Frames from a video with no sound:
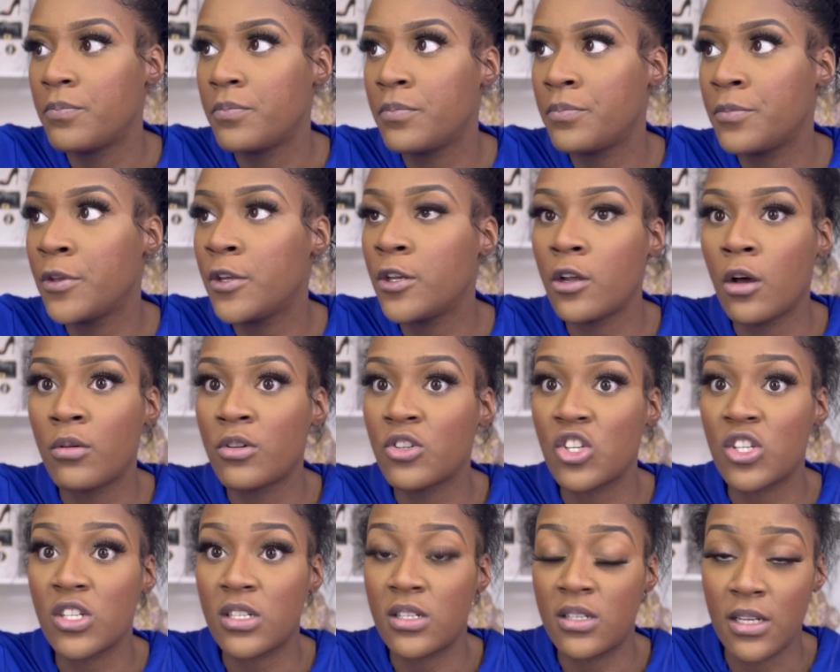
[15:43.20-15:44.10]
you know,
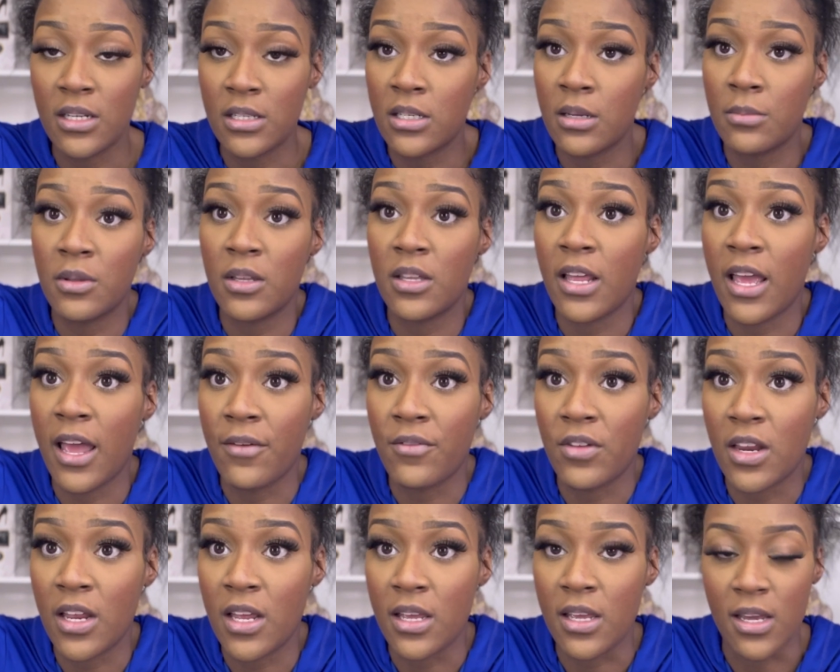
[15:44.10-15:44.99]
that's something they haven't
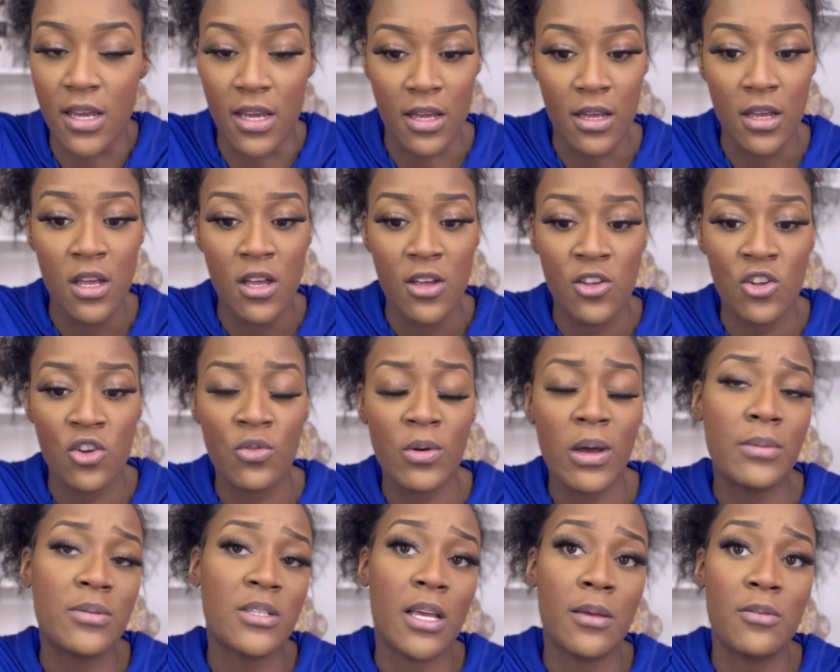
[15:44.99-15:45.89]
hit yet. Your
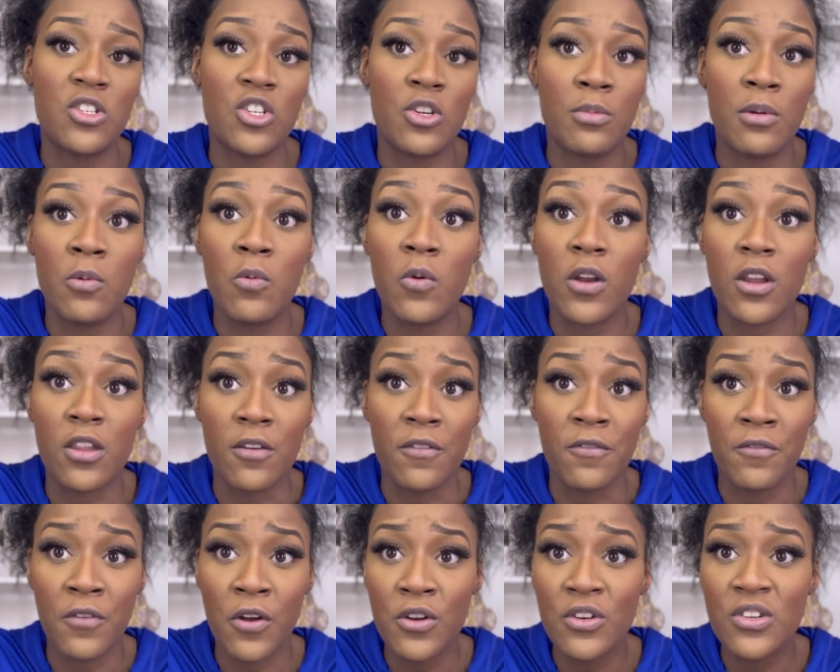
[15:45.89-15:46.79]
website should be one of the
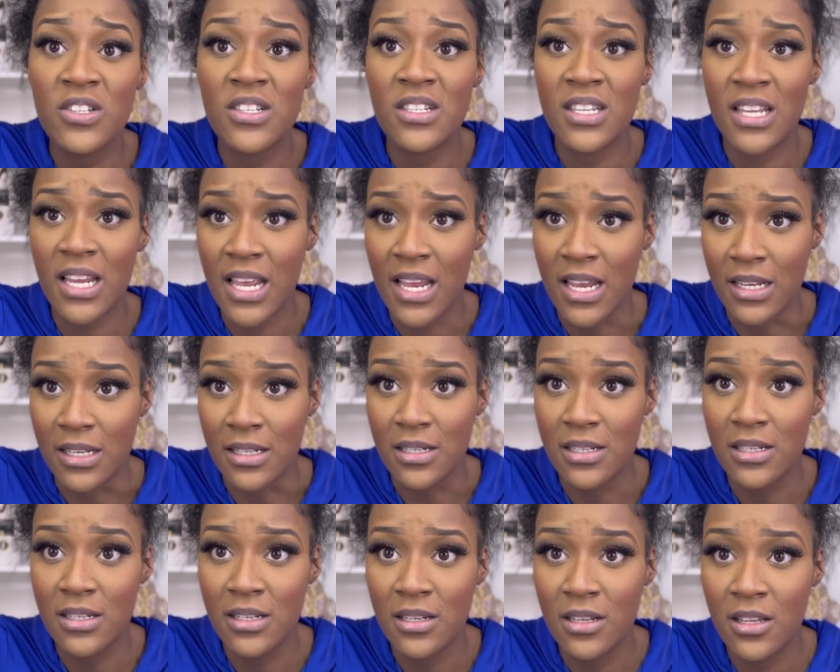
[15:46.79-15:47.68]
first
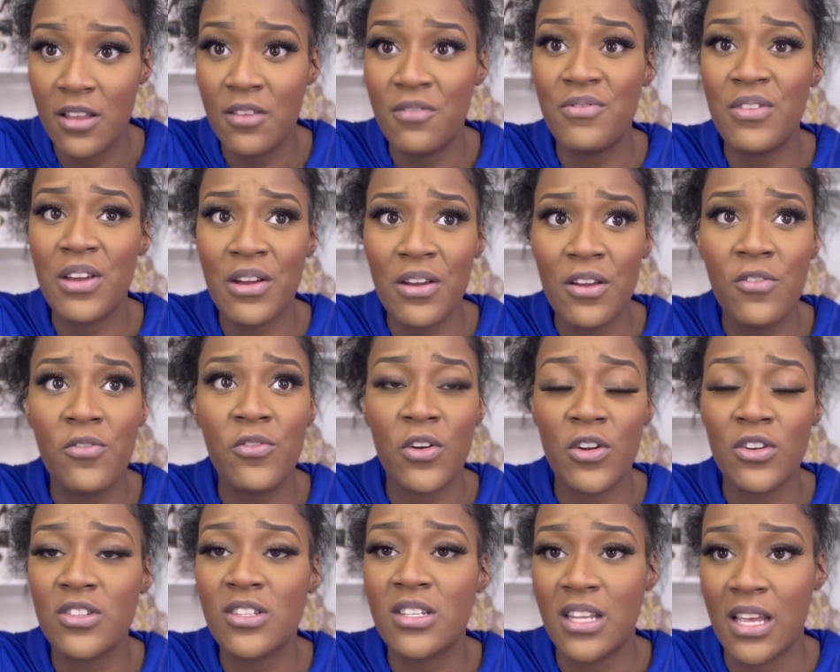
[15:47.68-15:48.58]
things, the very
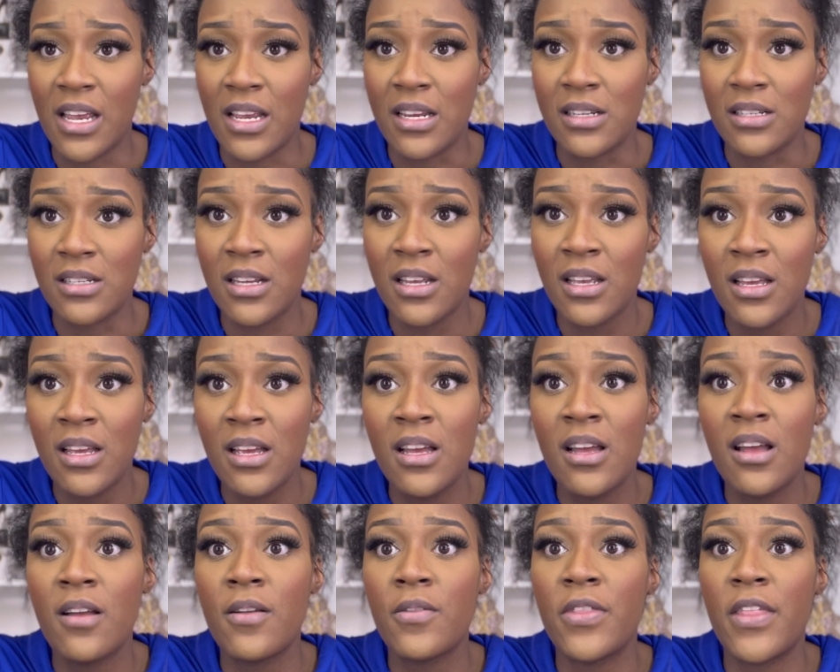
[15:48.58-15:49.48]
first things
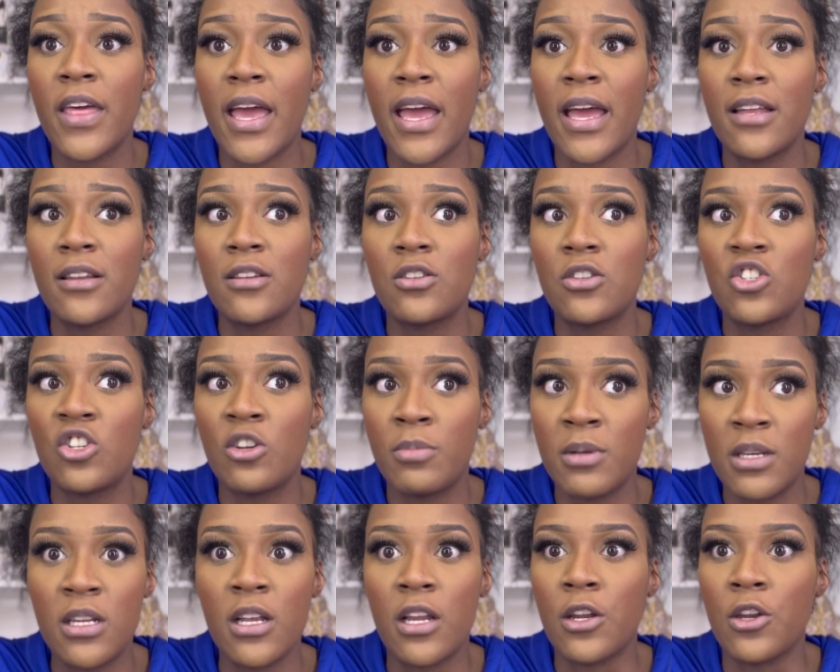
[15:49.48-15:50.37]
that should
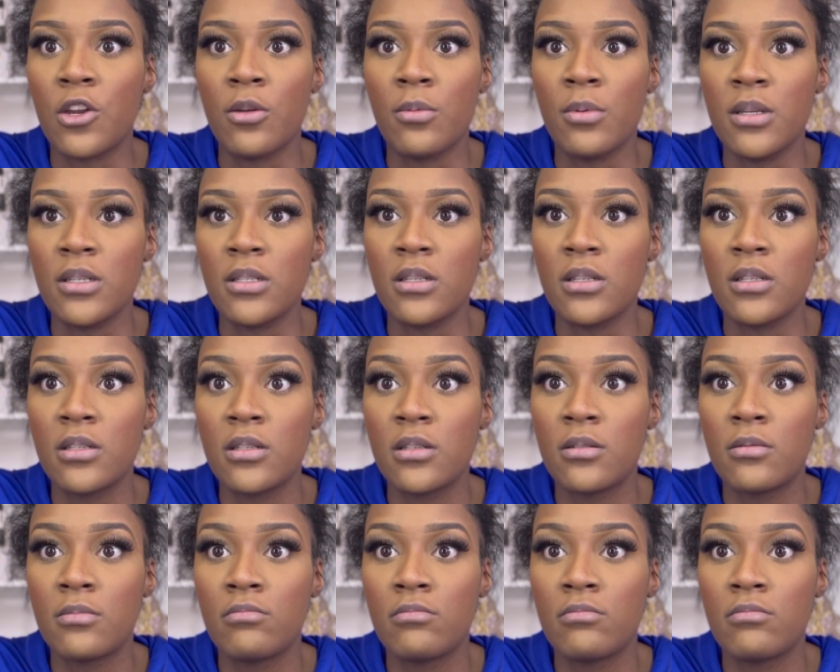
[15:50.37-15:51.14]
be done in your business.